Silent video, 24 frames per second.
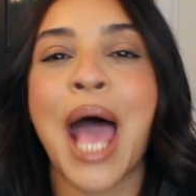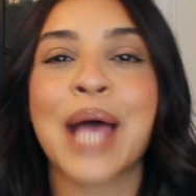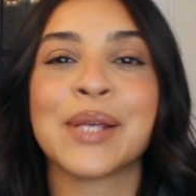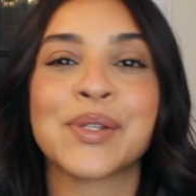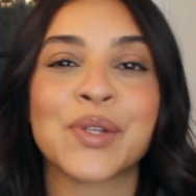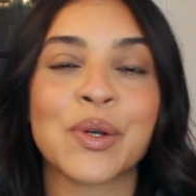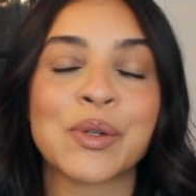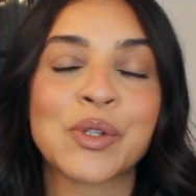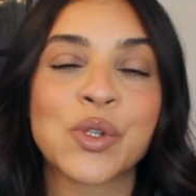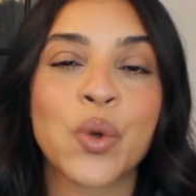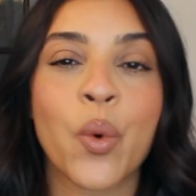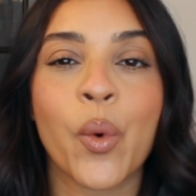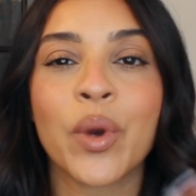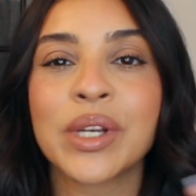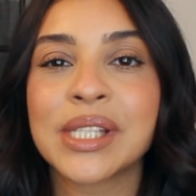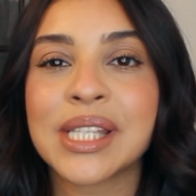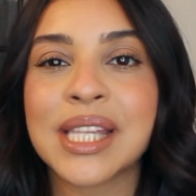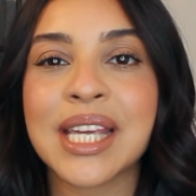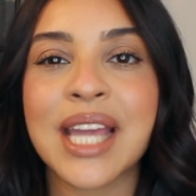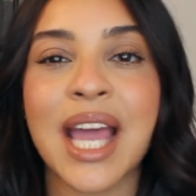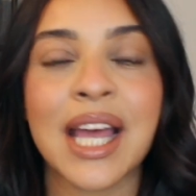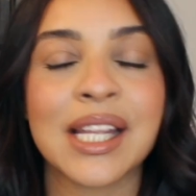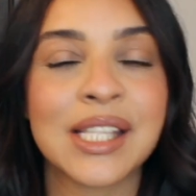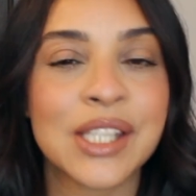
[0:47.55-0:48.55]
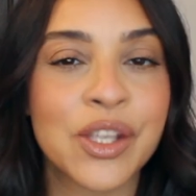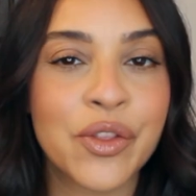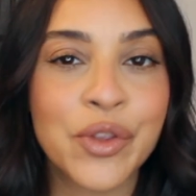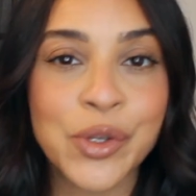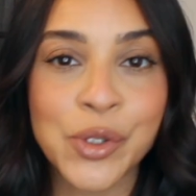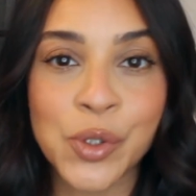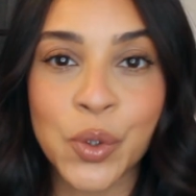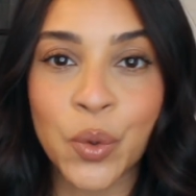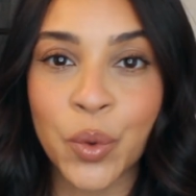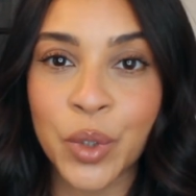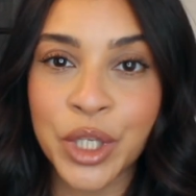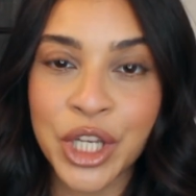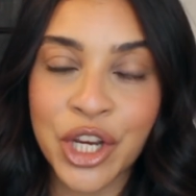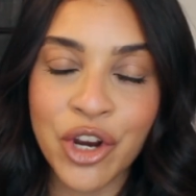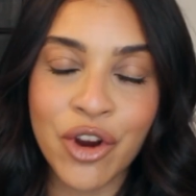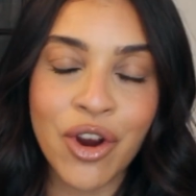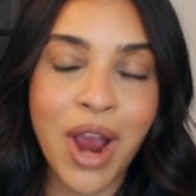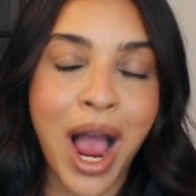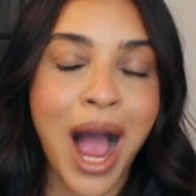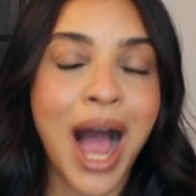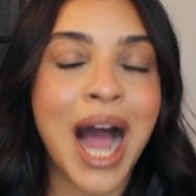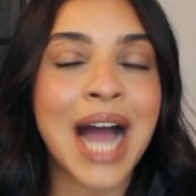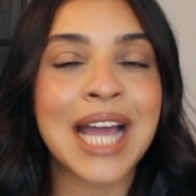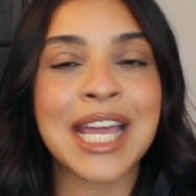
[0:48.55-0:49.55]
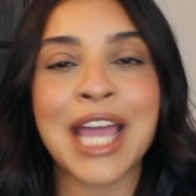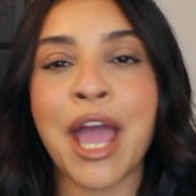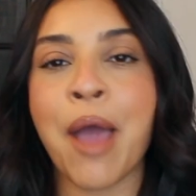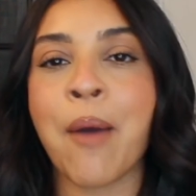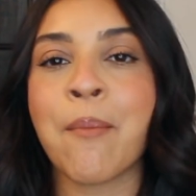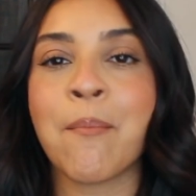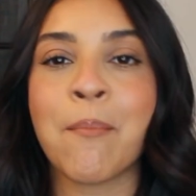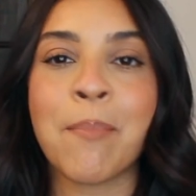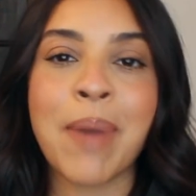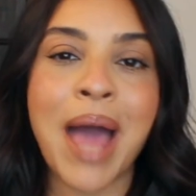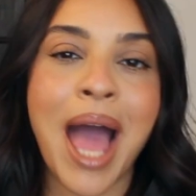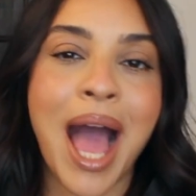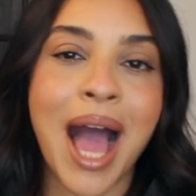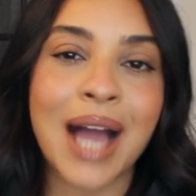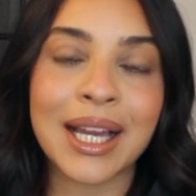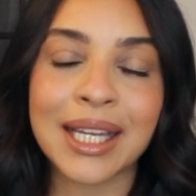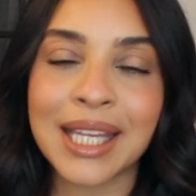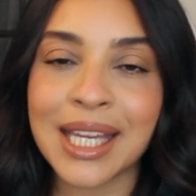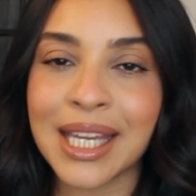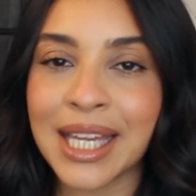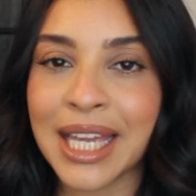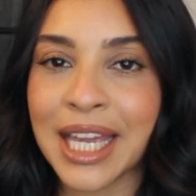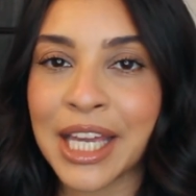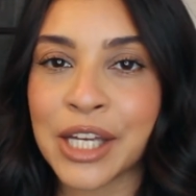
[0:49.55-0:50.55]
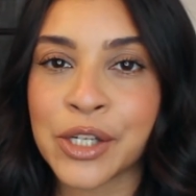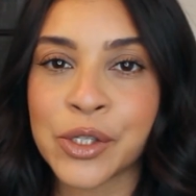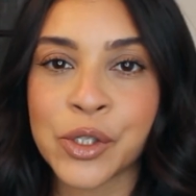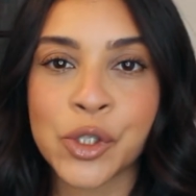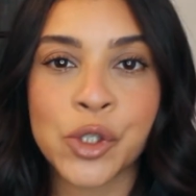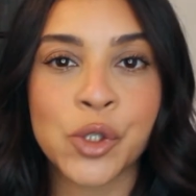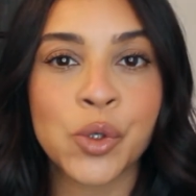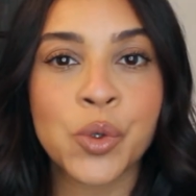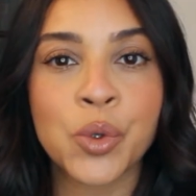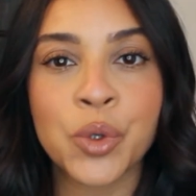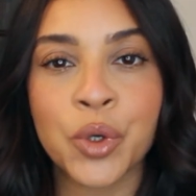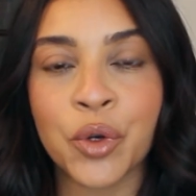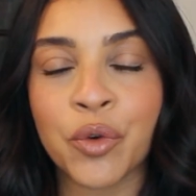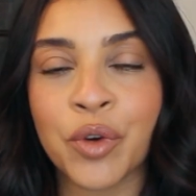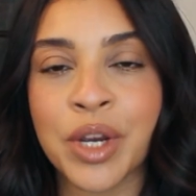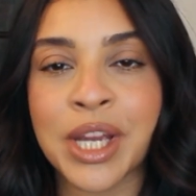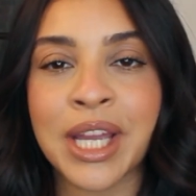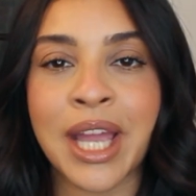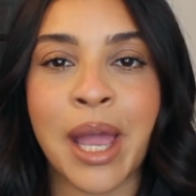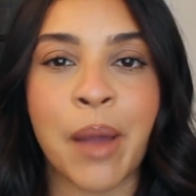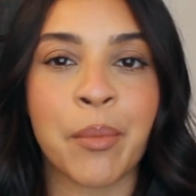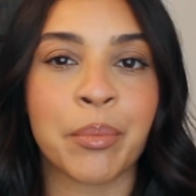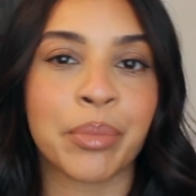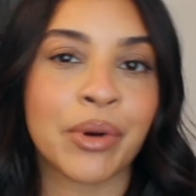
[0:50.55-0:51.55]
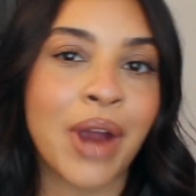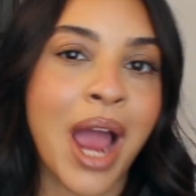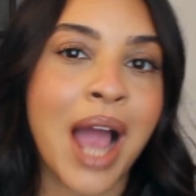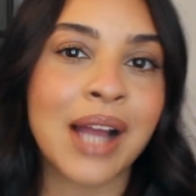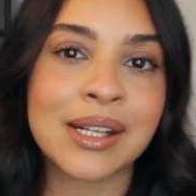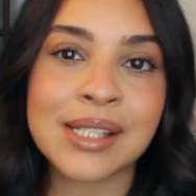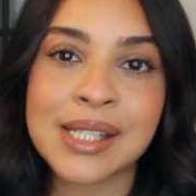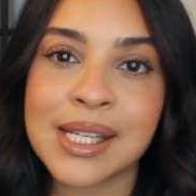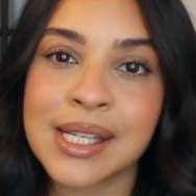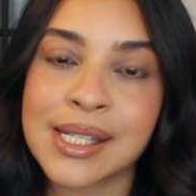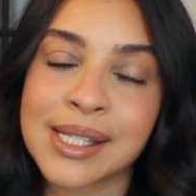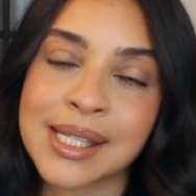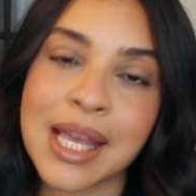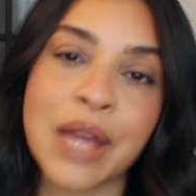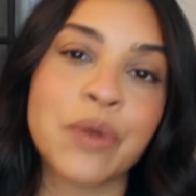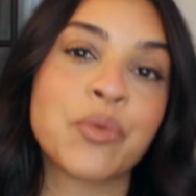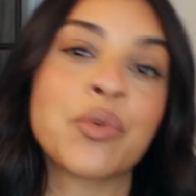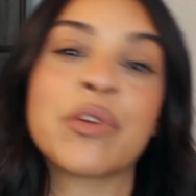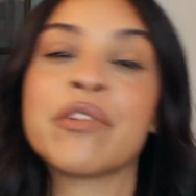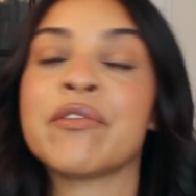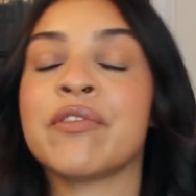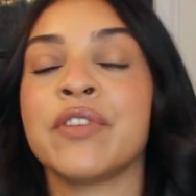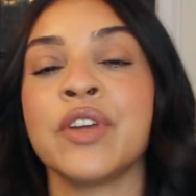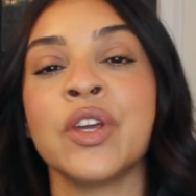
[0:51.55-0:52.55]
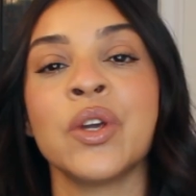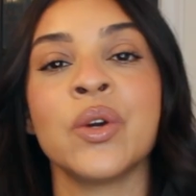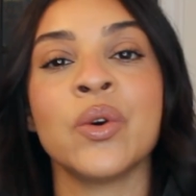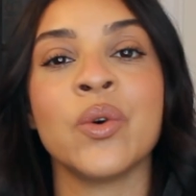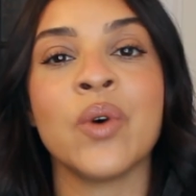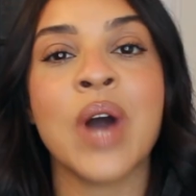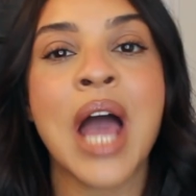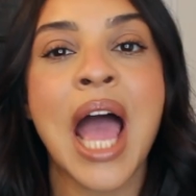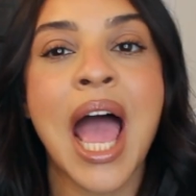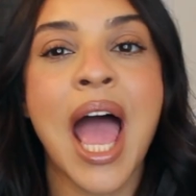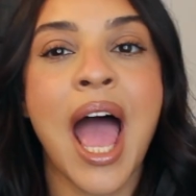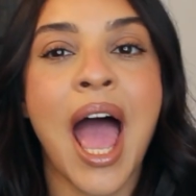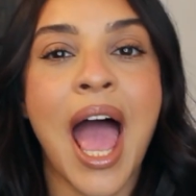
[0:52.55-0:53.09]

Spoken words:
And so towards the end of the school year, I am packing in tutoring and practice and review.